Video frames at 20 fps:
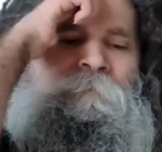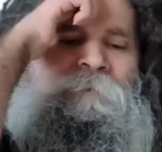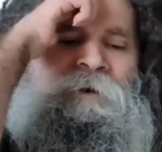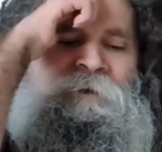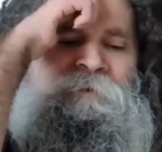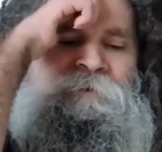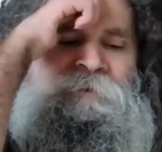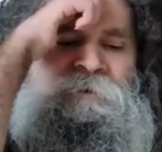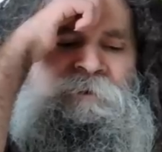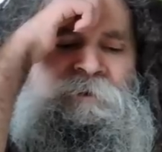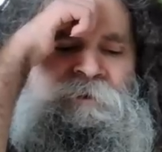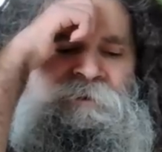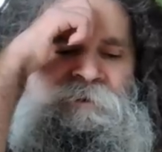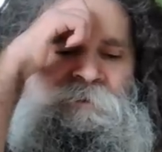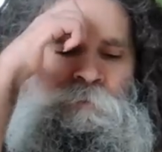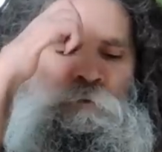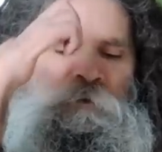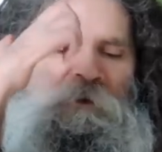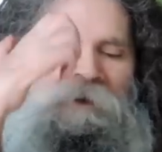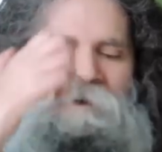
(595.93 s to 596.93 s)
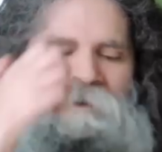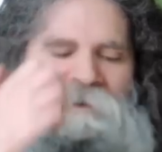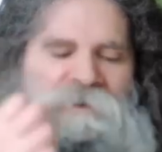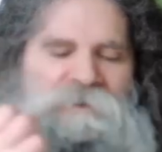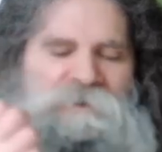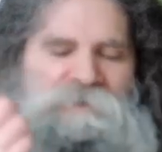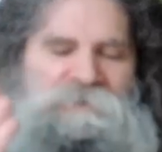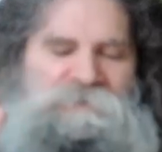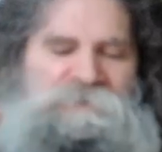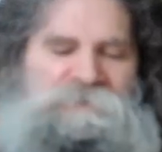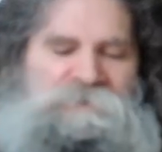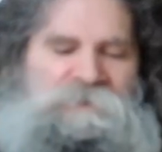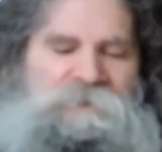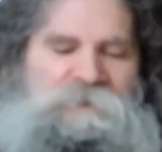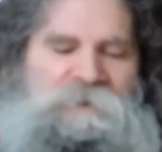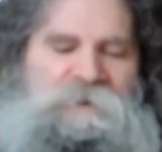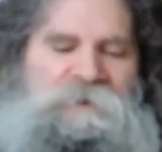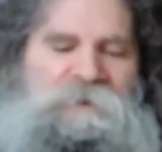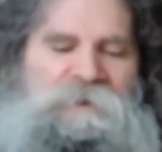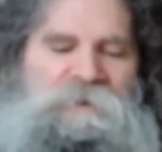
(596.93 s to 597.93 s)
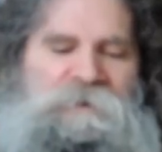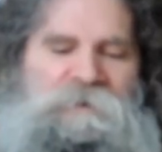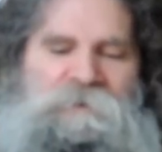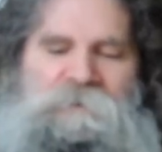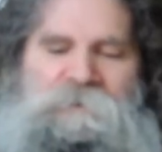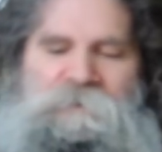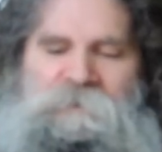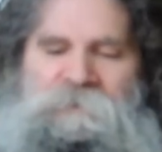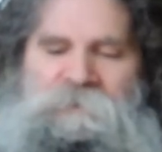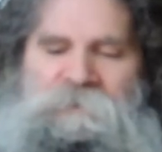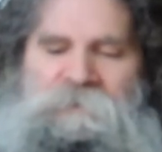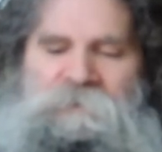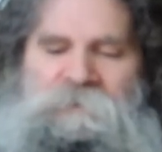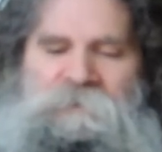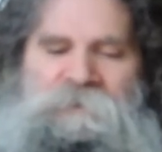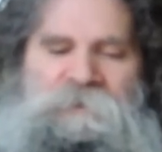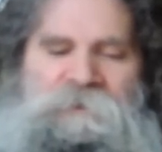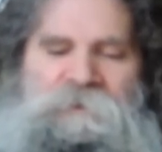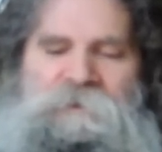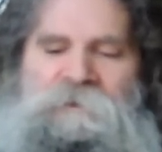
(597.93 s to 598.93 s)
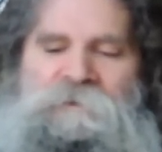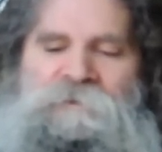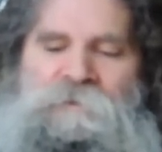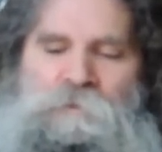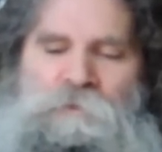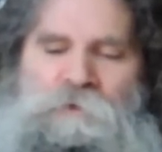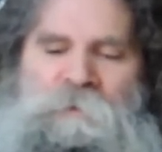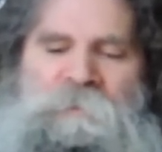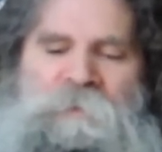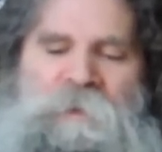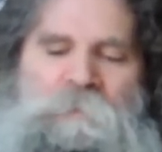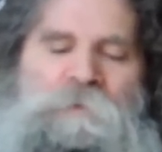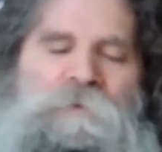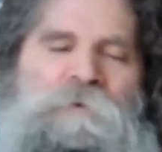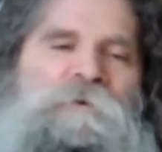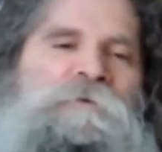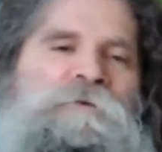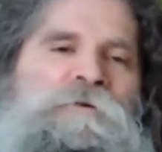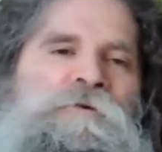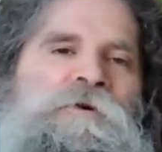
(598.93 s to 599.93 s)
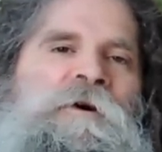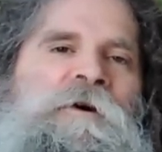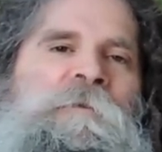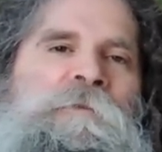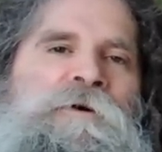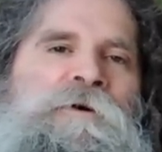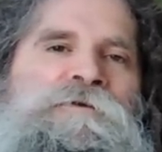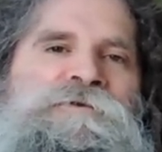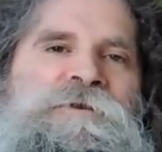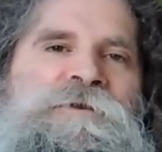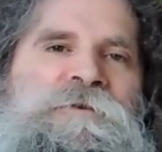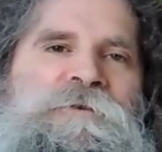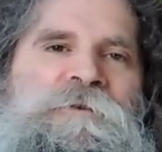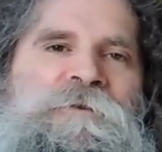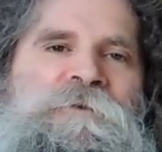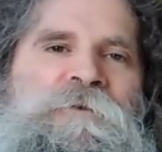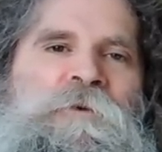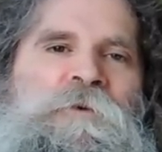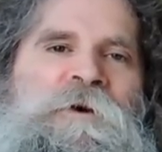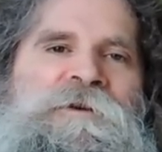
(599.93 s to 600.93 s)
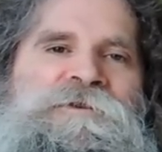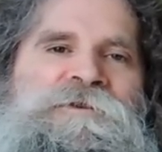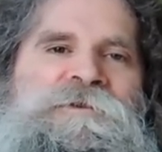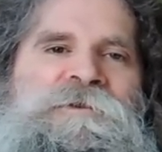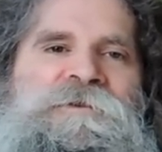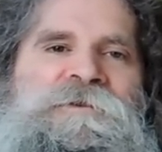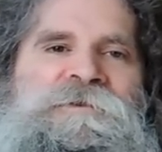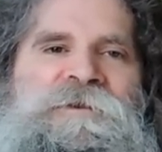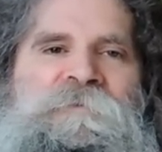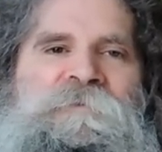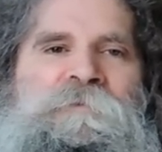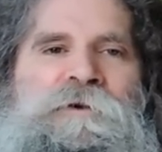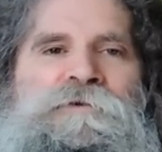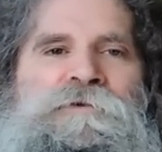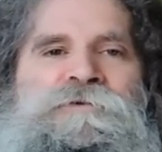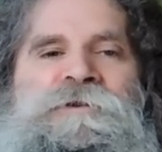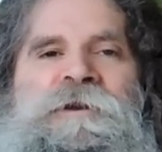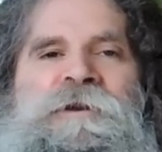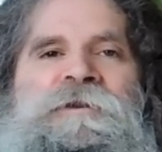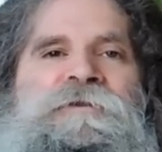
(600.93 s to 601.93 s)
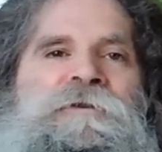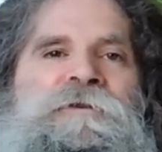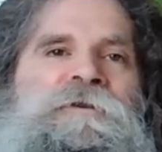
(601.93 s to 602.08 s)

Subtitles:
But the point is, the more people who are posting their questions and posting